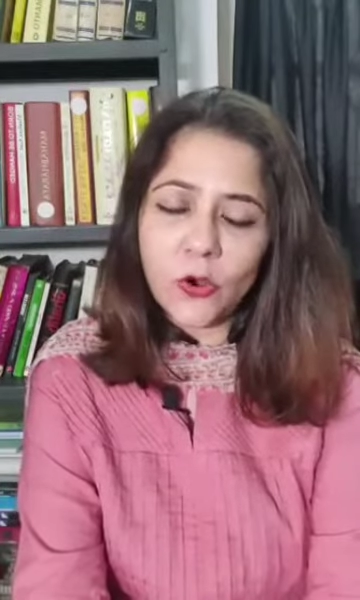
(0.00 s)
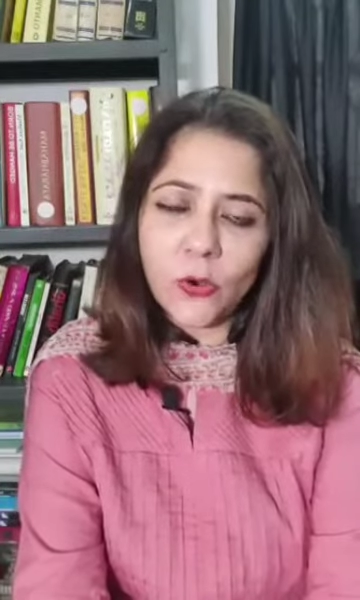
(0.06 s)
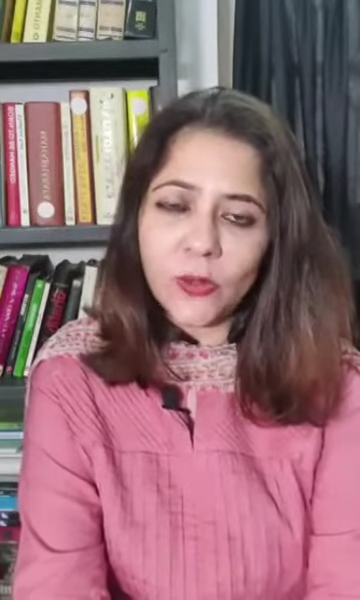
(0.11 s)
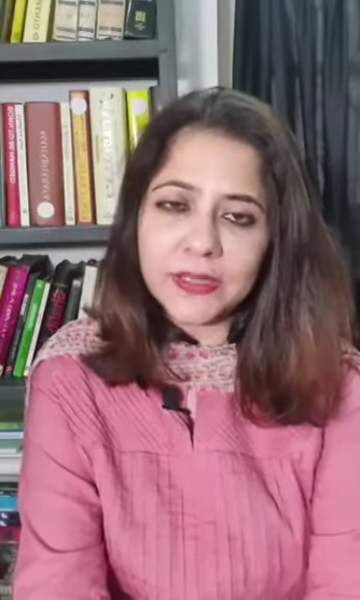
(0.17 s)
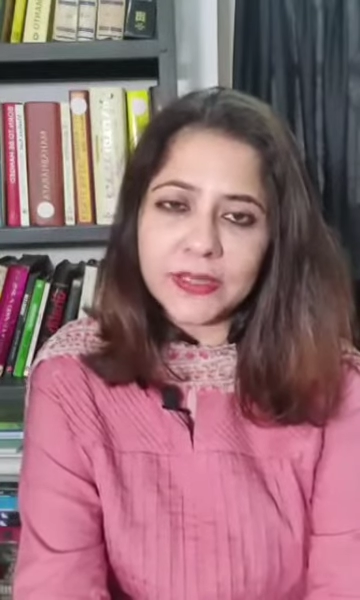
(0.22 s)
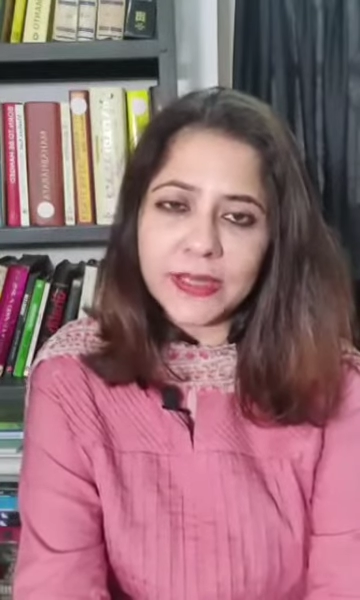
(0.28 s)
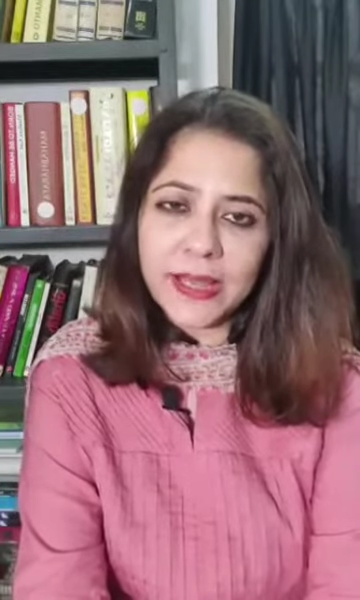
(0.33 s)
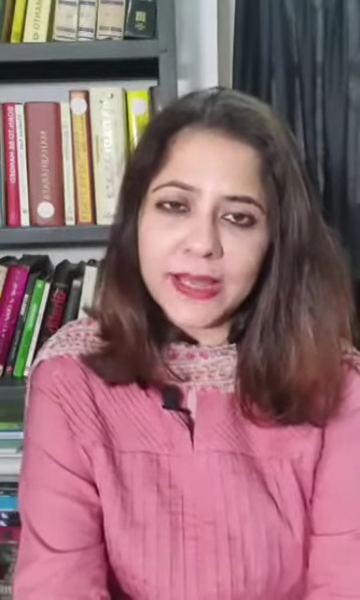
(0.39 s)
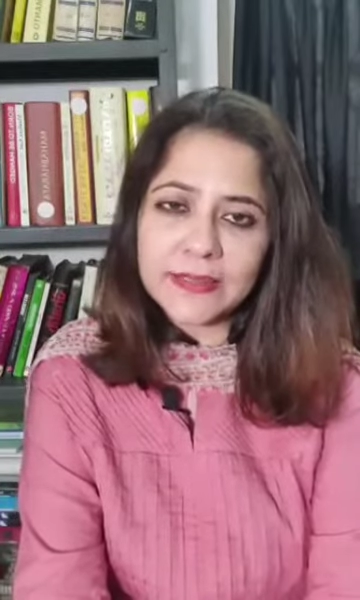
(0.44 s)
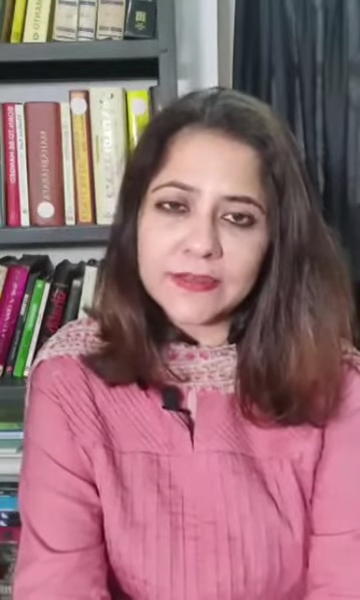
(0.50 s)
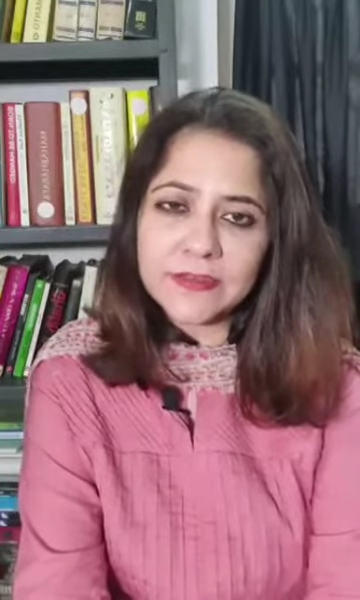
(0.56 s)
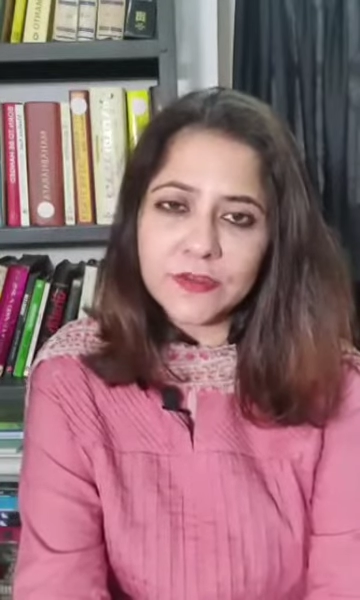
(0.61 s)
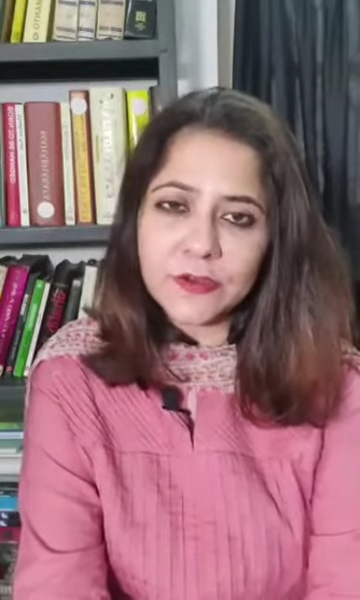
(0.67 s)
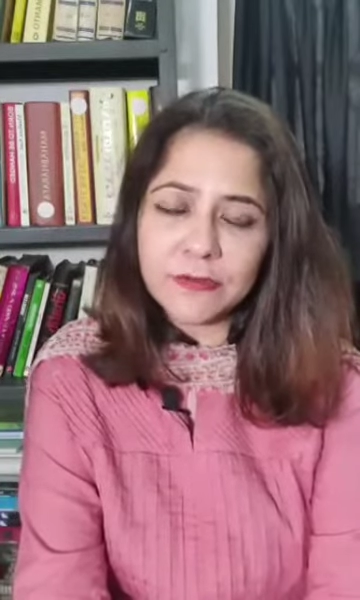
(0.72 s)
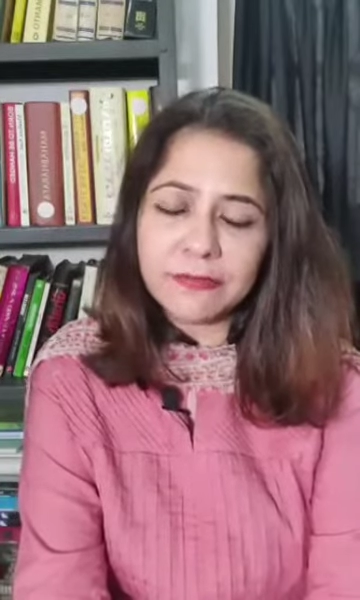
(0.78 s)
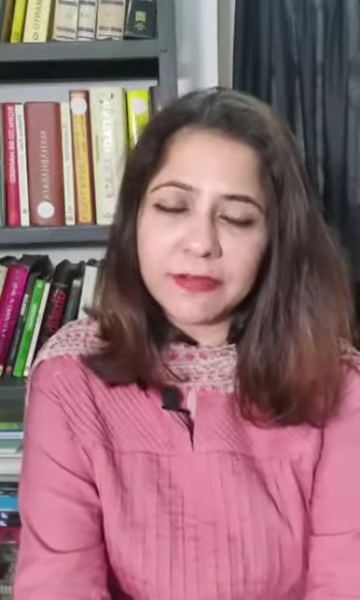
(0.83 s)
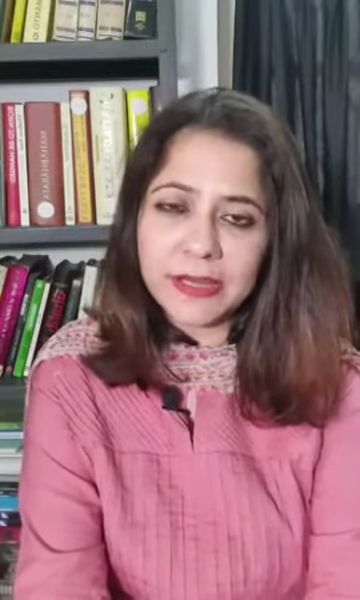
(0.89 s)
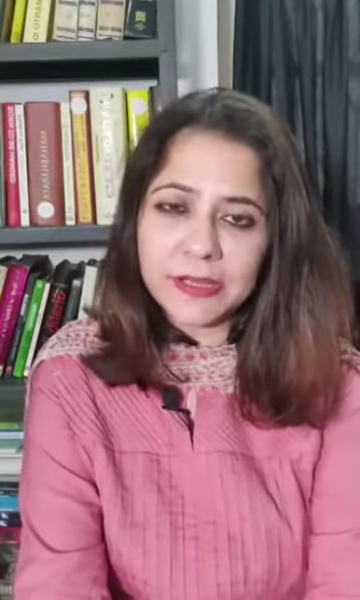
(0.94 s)
all kinds
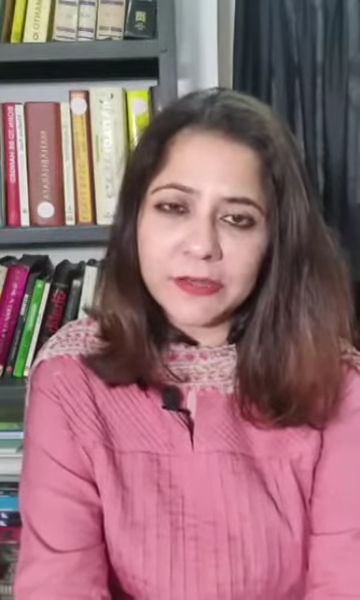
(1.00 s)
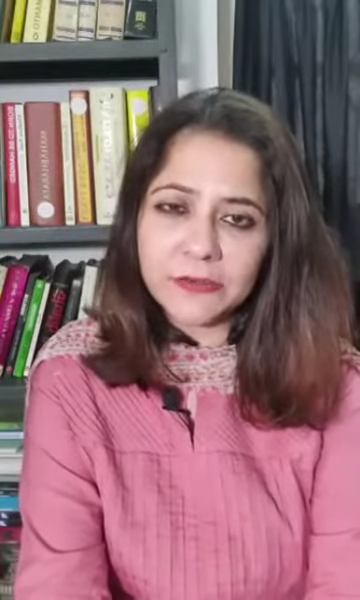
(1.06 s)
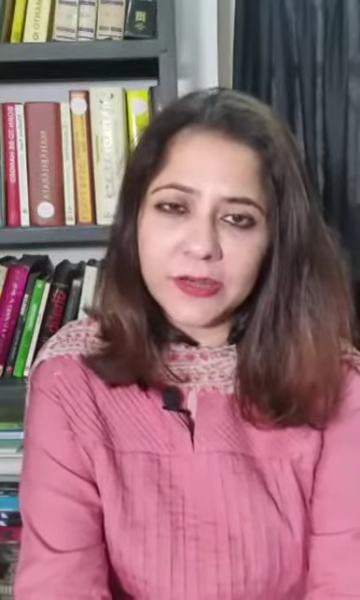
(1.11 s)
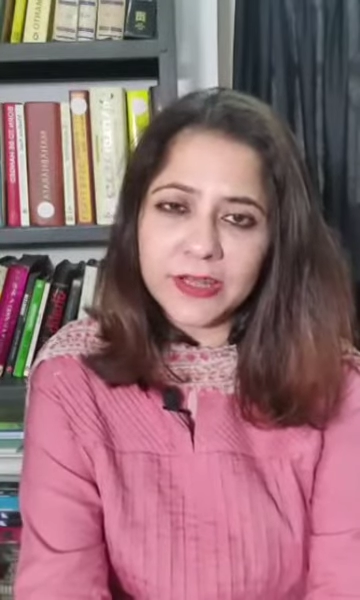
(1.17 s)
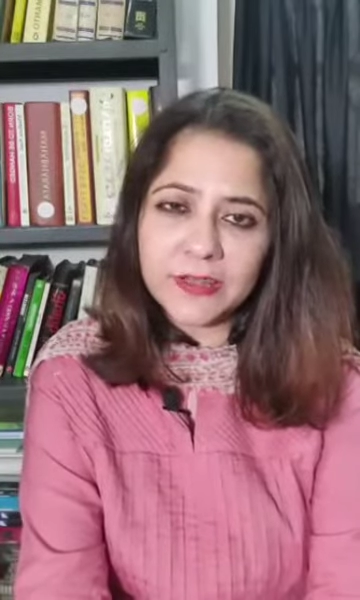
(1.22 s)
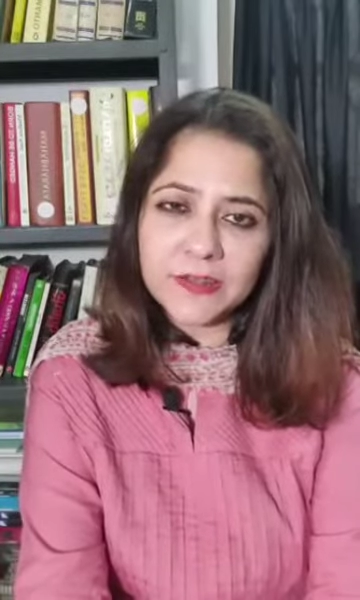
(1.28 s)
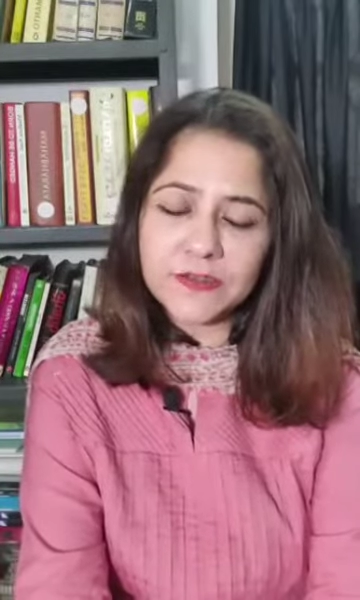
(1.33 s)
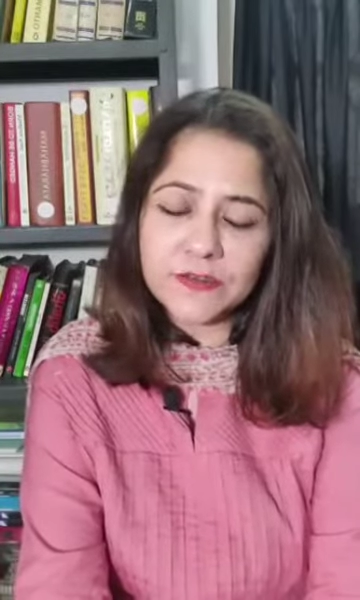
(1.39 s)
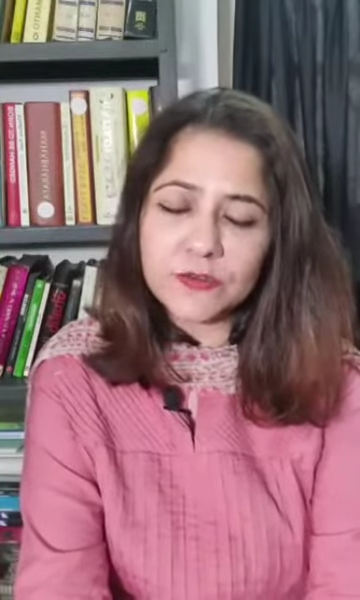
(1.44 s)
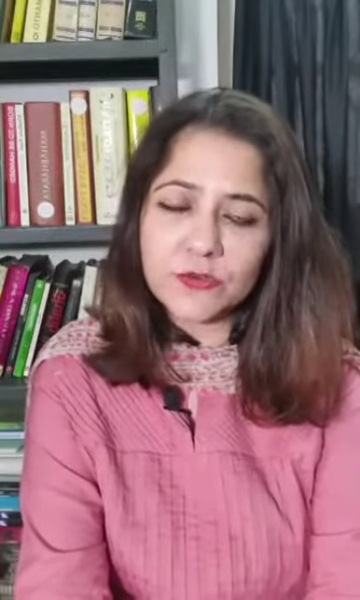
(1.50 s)
of hindrances